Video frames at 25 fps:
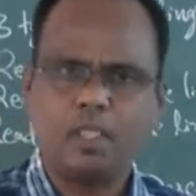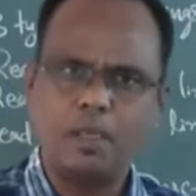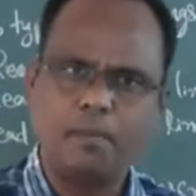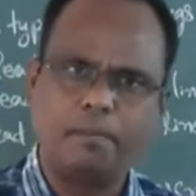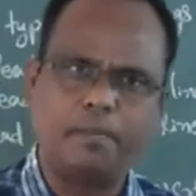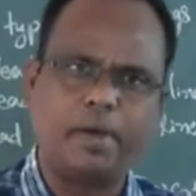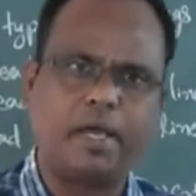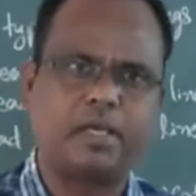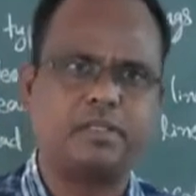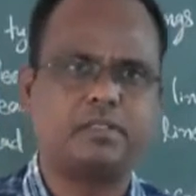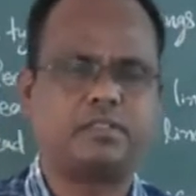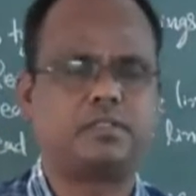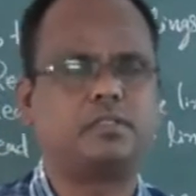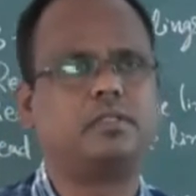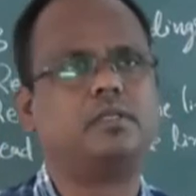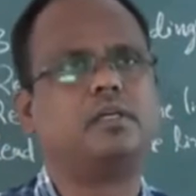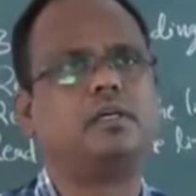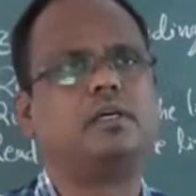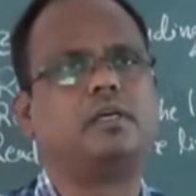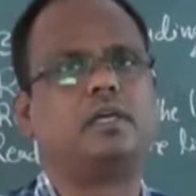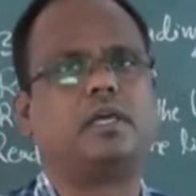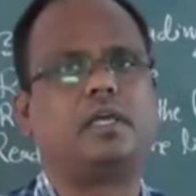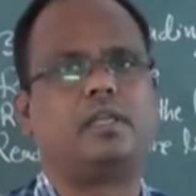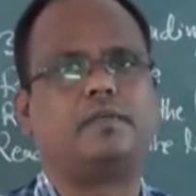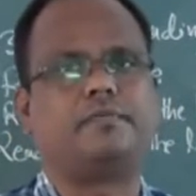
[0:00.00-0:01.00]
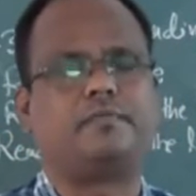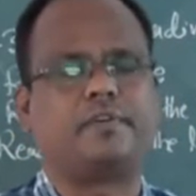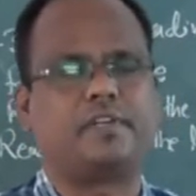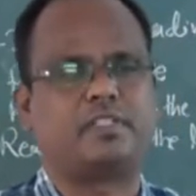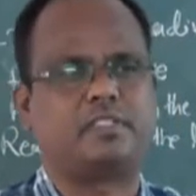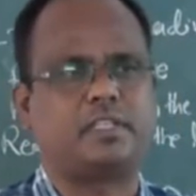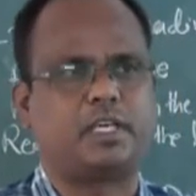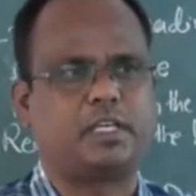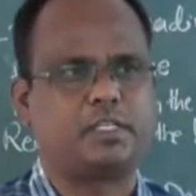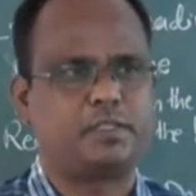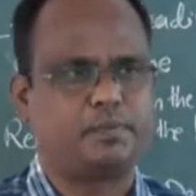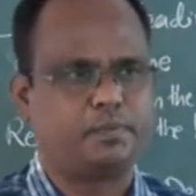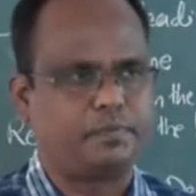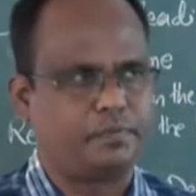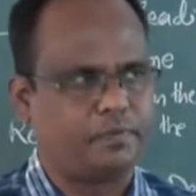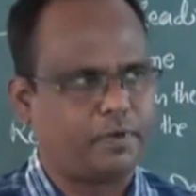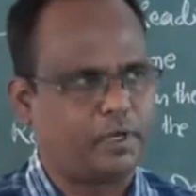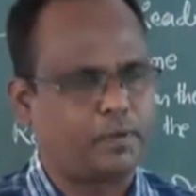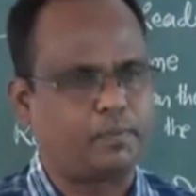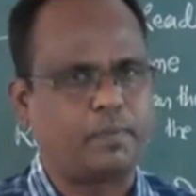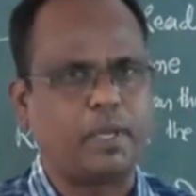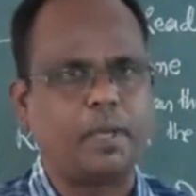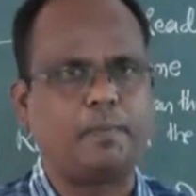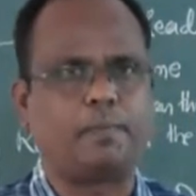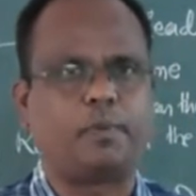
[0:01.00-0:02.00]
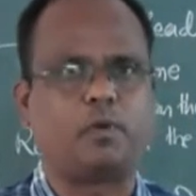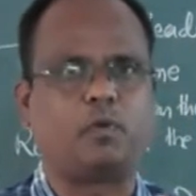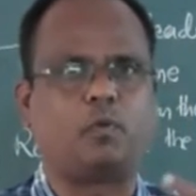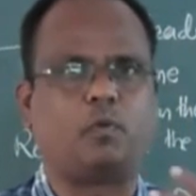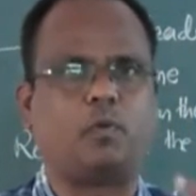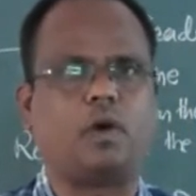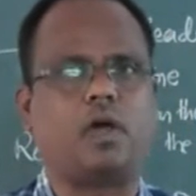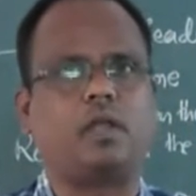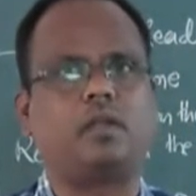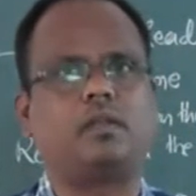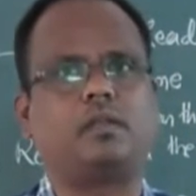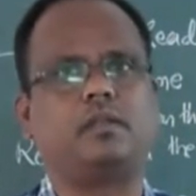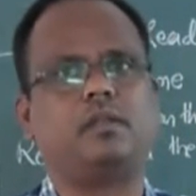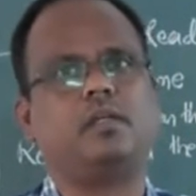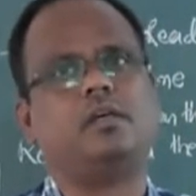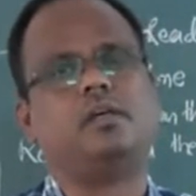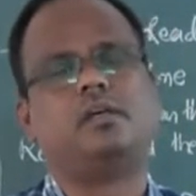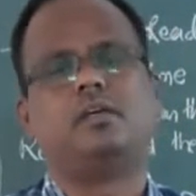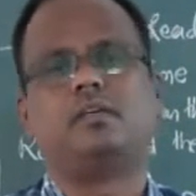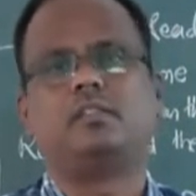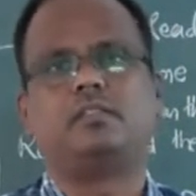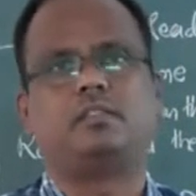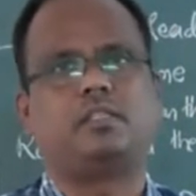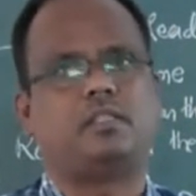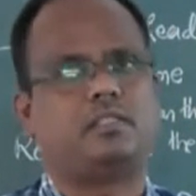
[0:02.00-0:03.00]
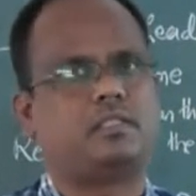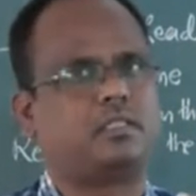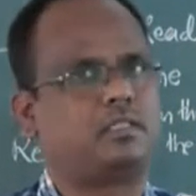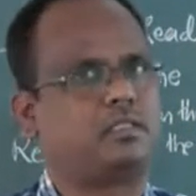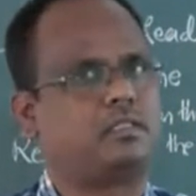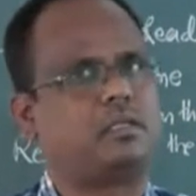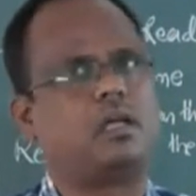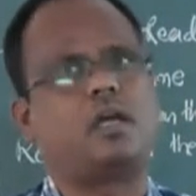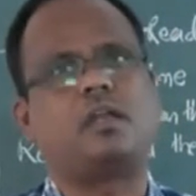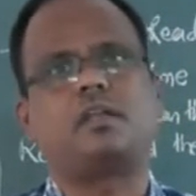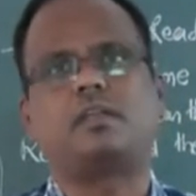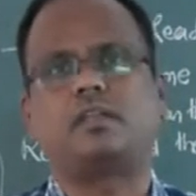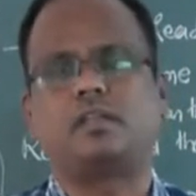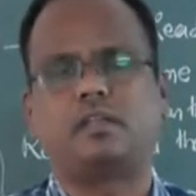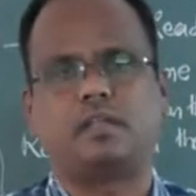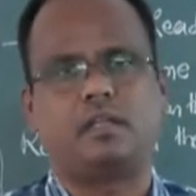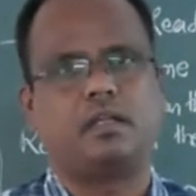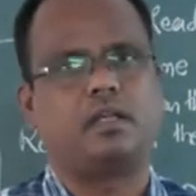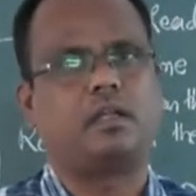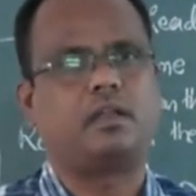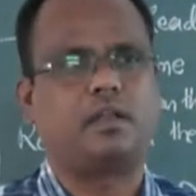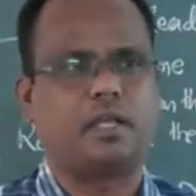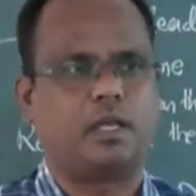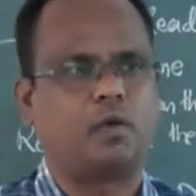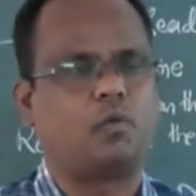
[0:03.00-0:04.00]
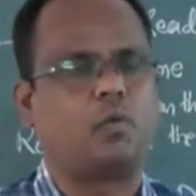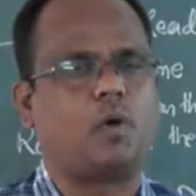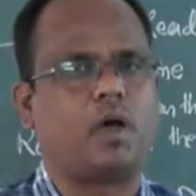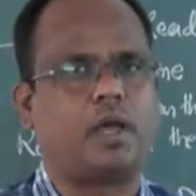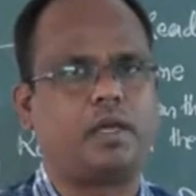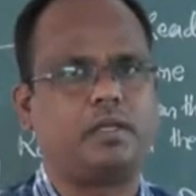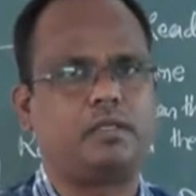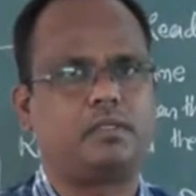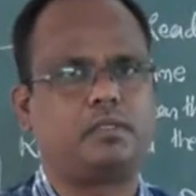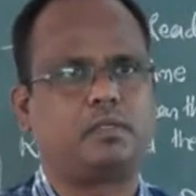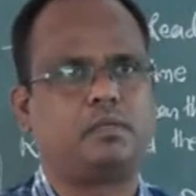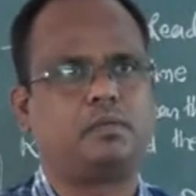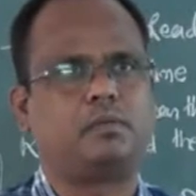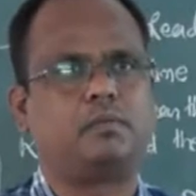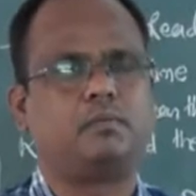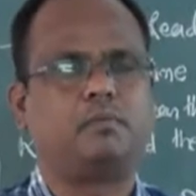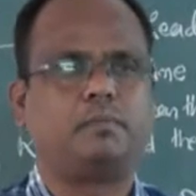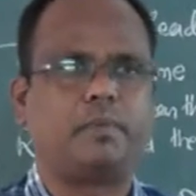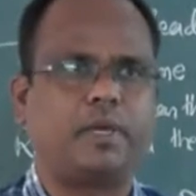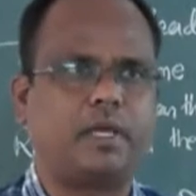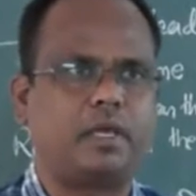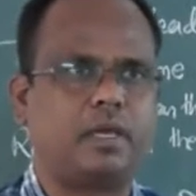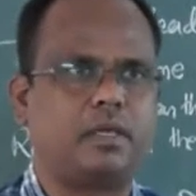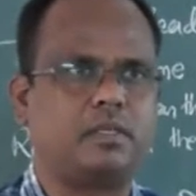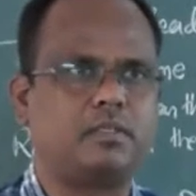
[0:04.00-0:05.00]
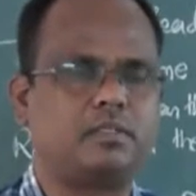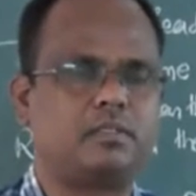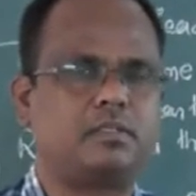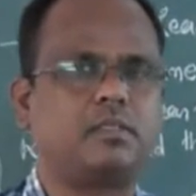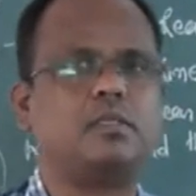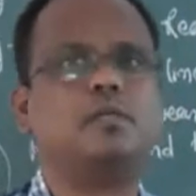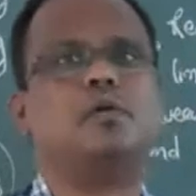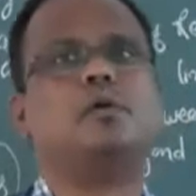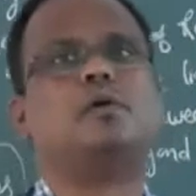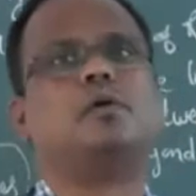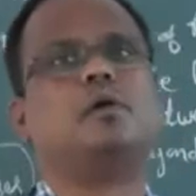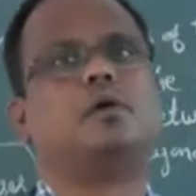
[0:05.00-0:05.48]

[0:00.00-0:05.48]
But for paper 1, this is not required because